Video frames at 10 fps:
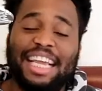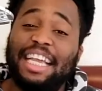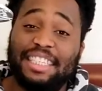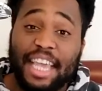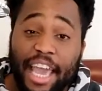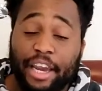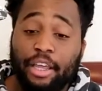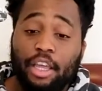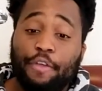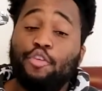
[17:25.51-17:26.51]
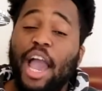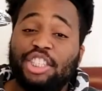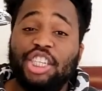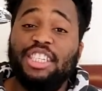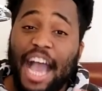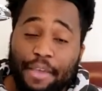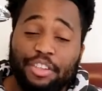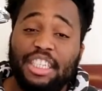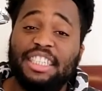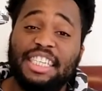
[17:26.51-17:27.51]
Like I said, if you actually
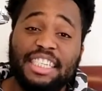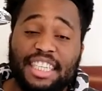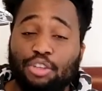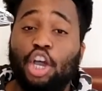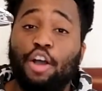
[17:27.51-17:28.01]
dive into details